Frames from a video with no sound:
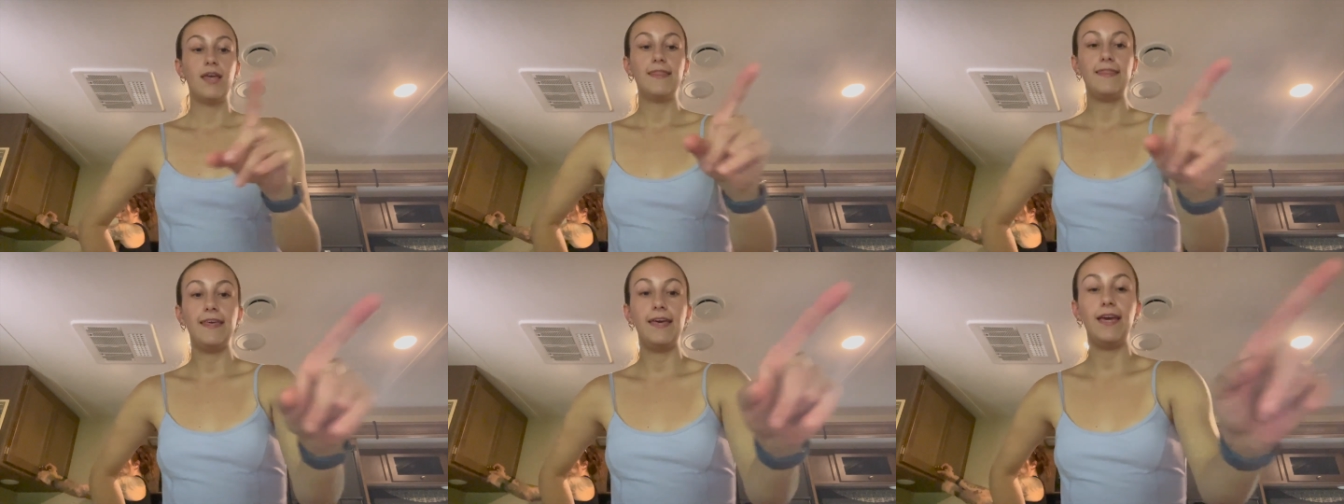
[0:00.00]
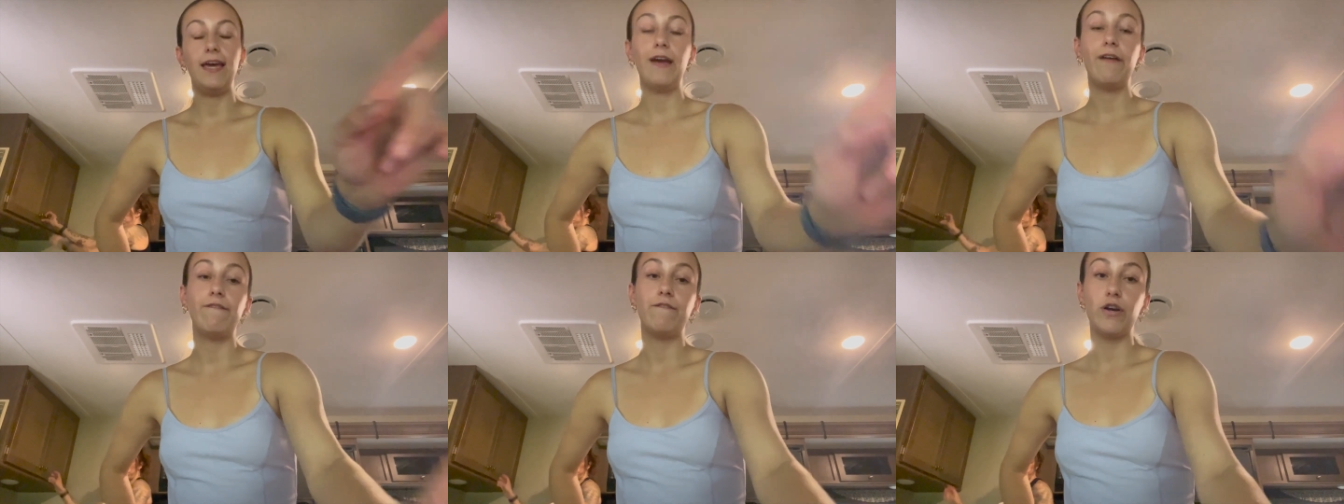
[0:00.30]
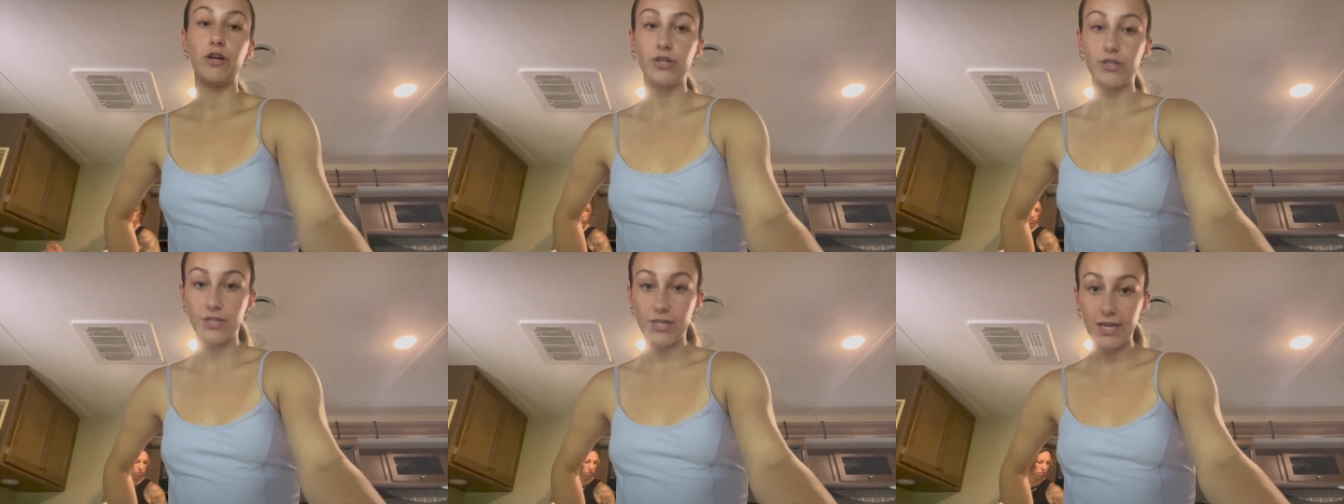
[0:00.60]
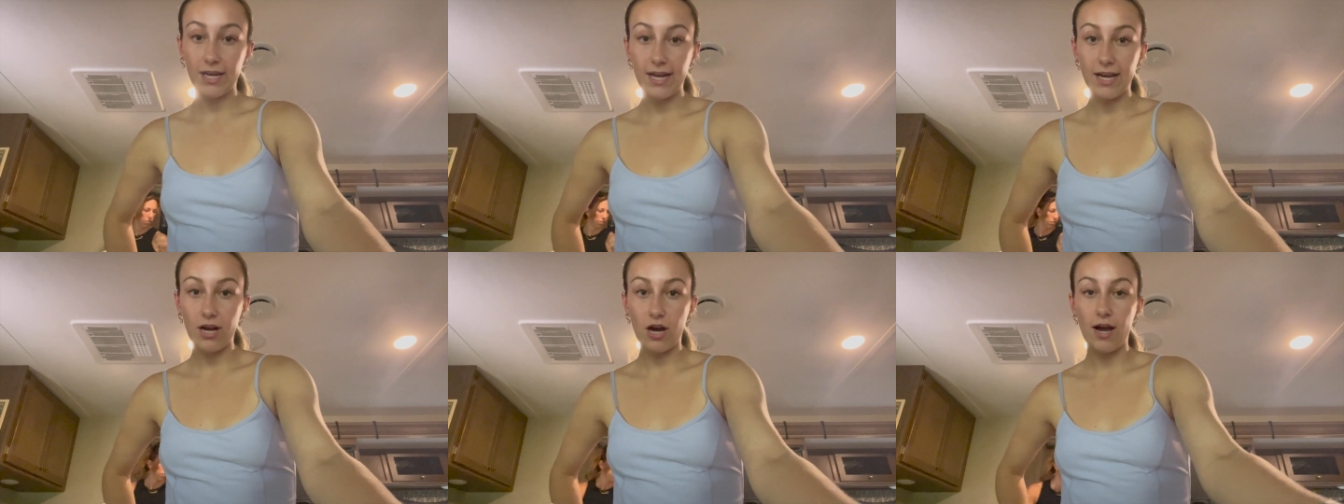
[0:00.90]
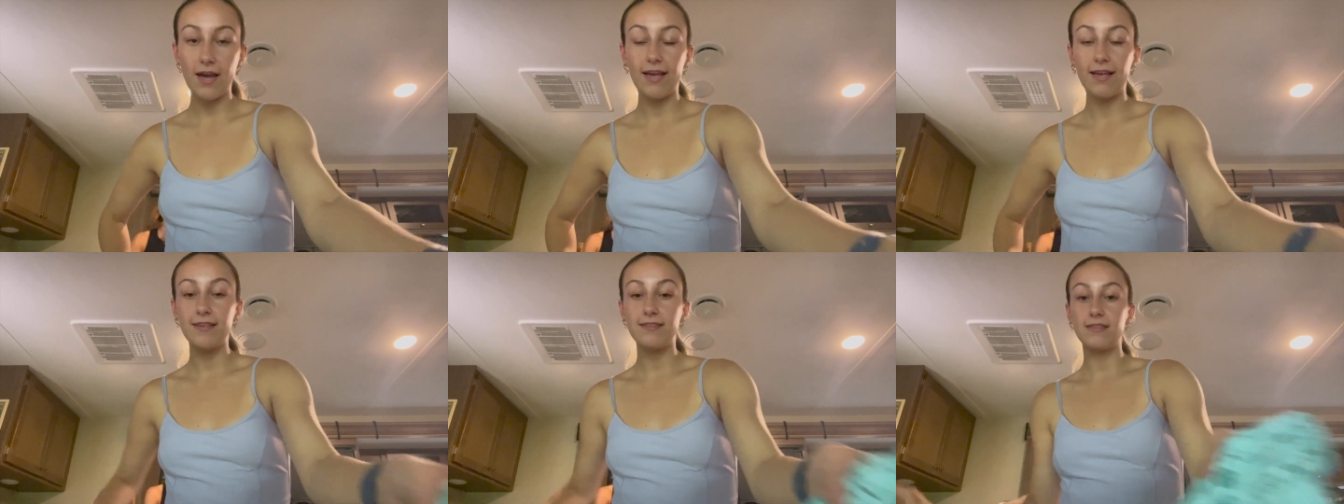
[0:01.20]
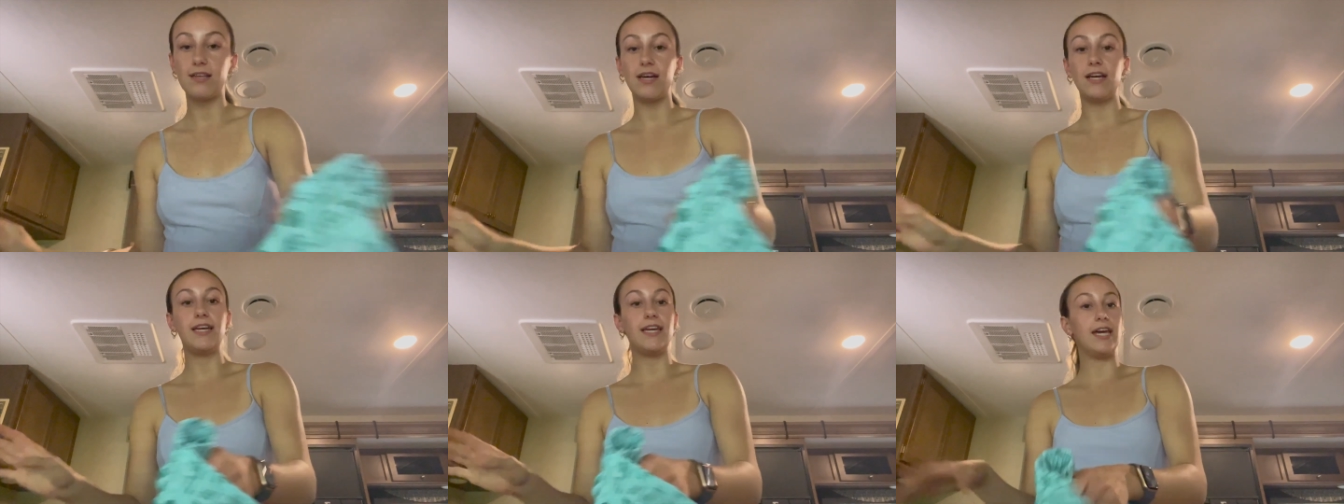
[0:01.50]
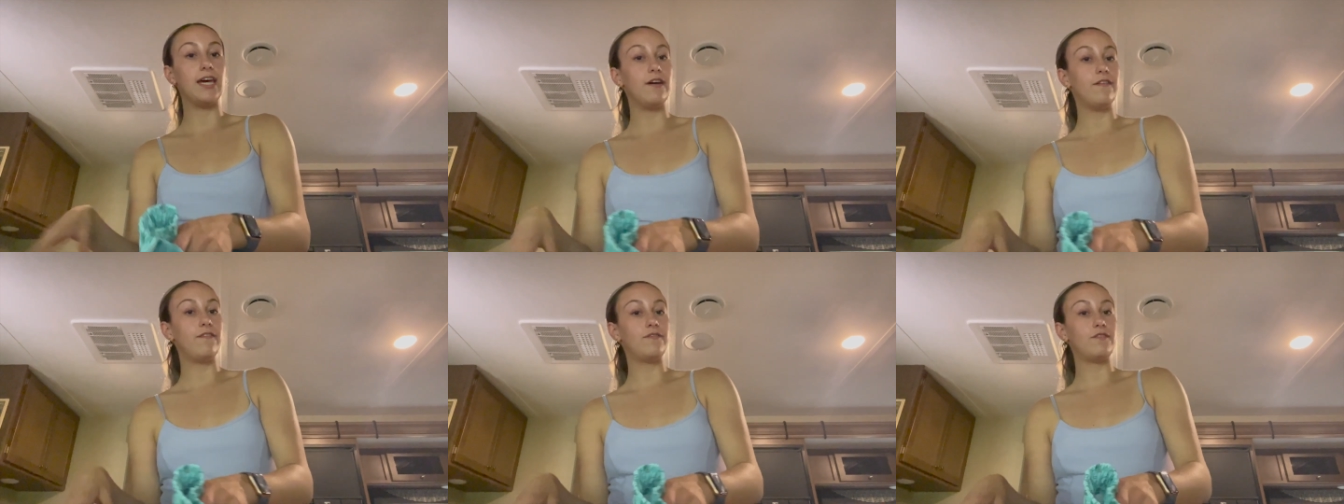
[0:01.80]
The first thing I got is a
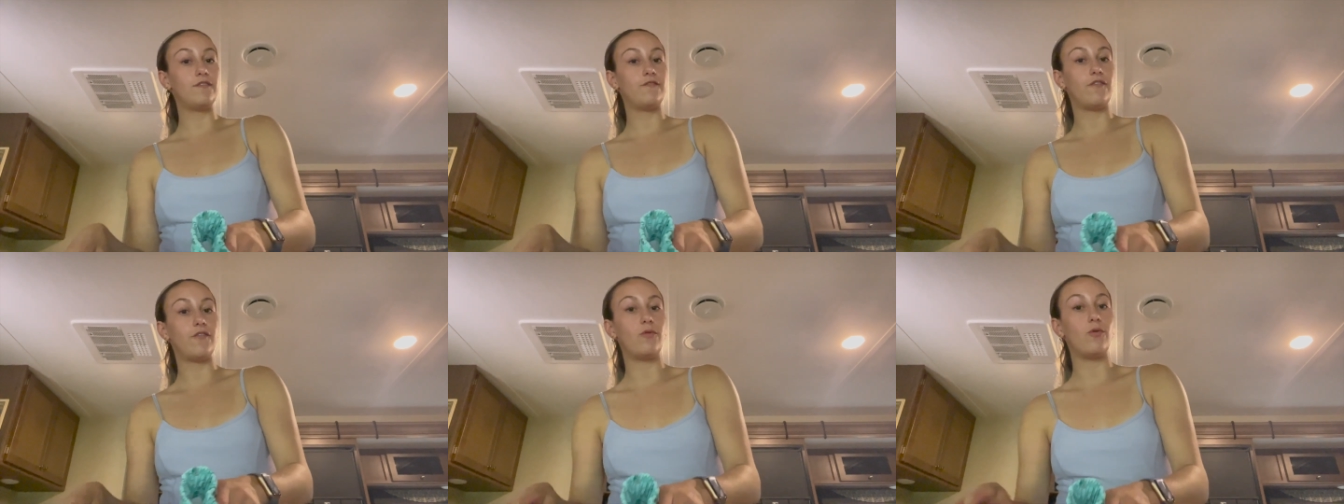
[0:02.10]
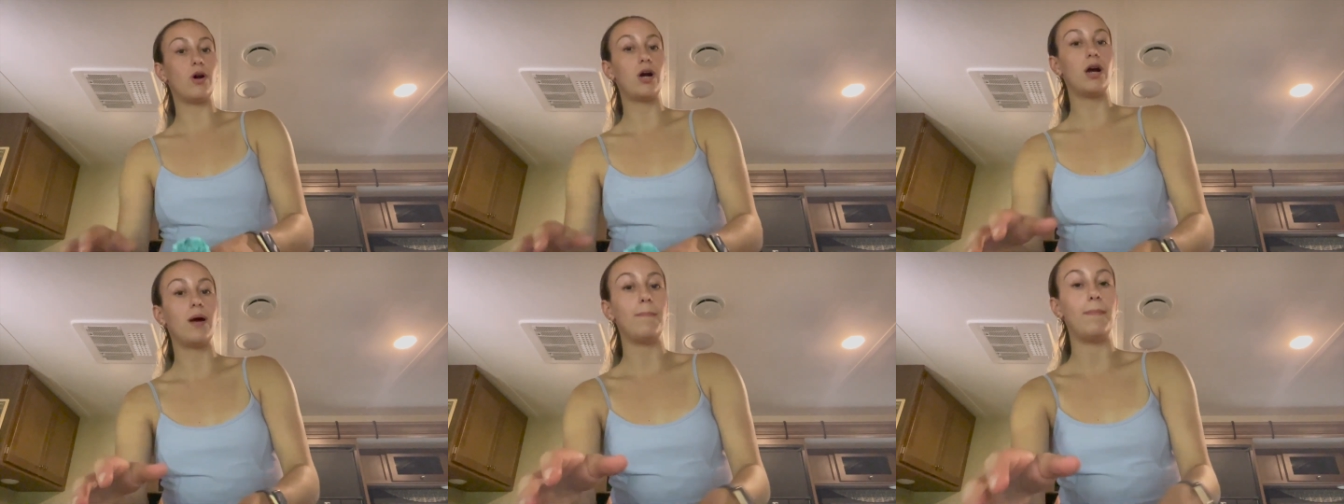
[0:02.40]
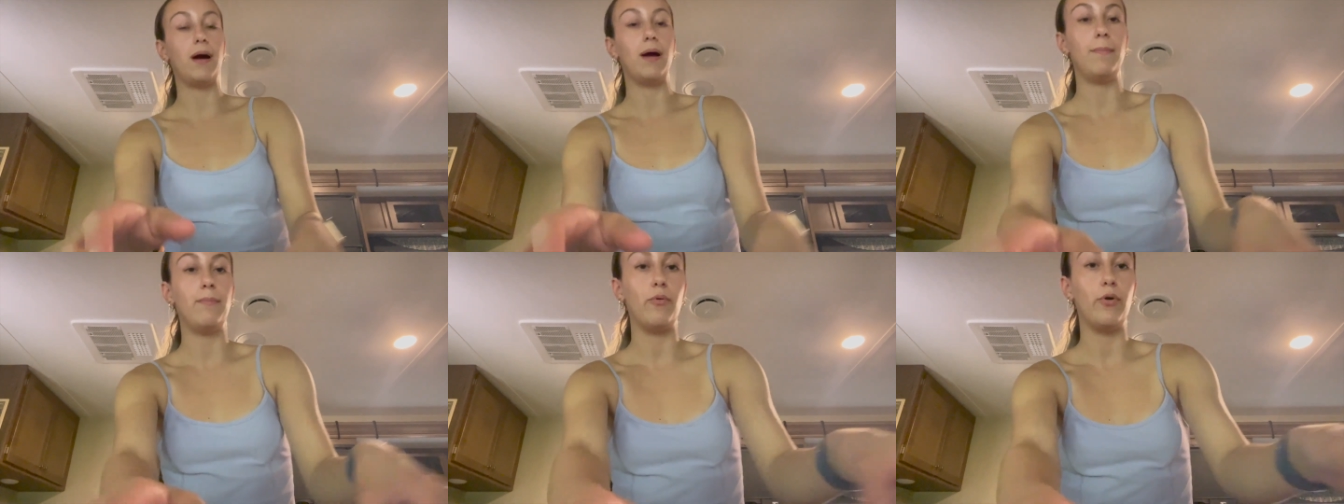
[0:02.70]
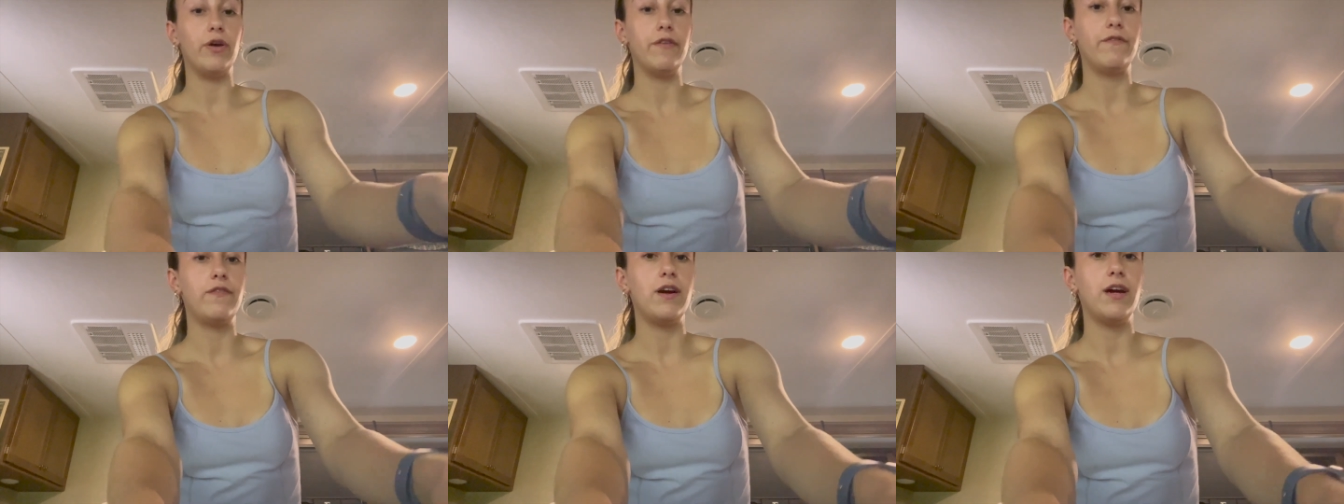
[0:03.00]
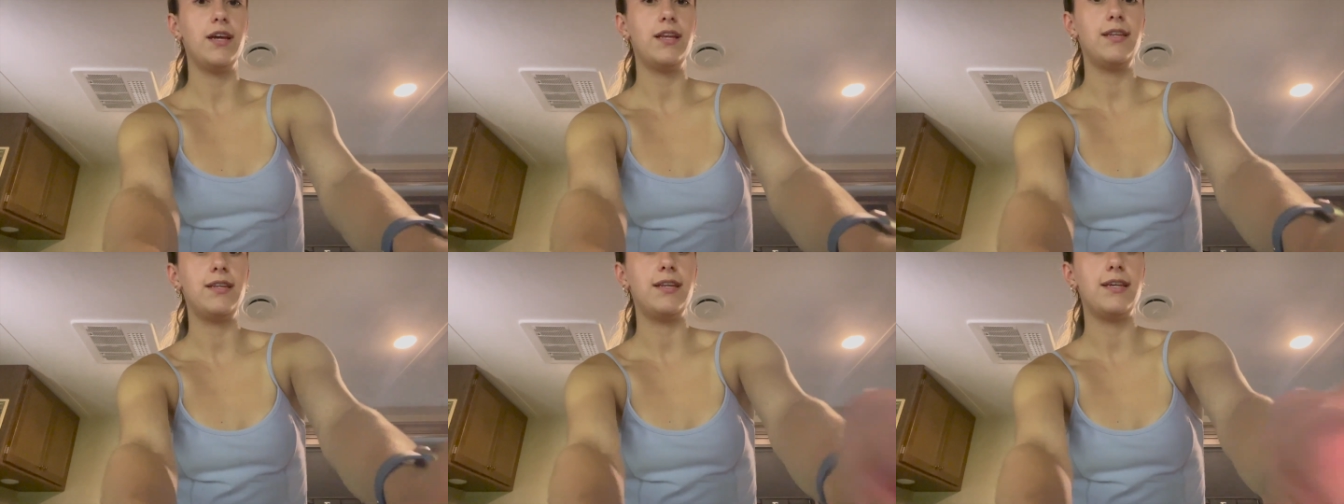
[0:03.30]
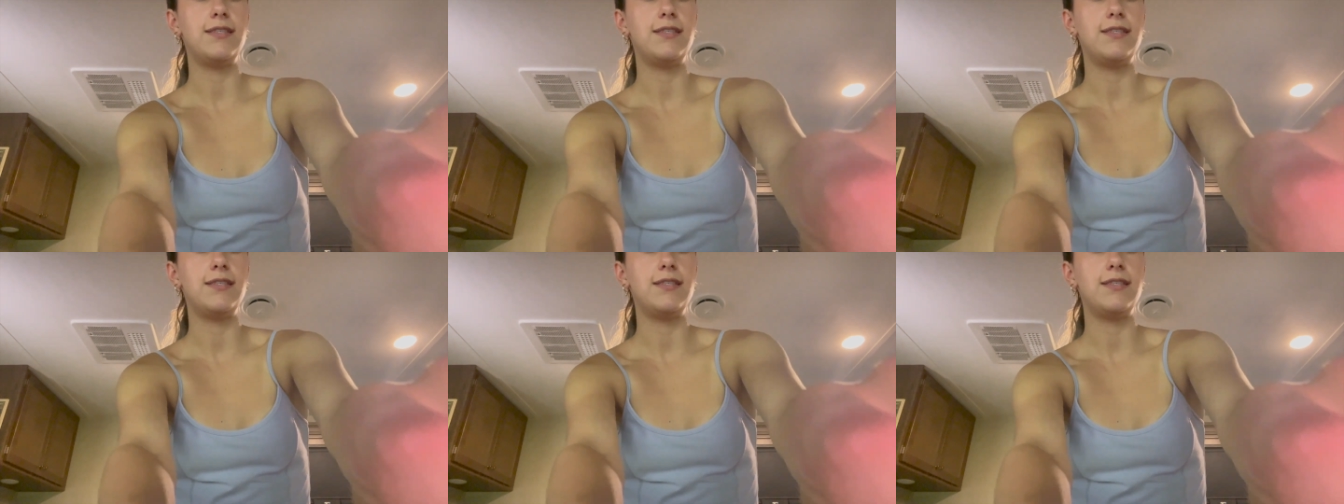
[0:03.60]
gift for my boyfriend.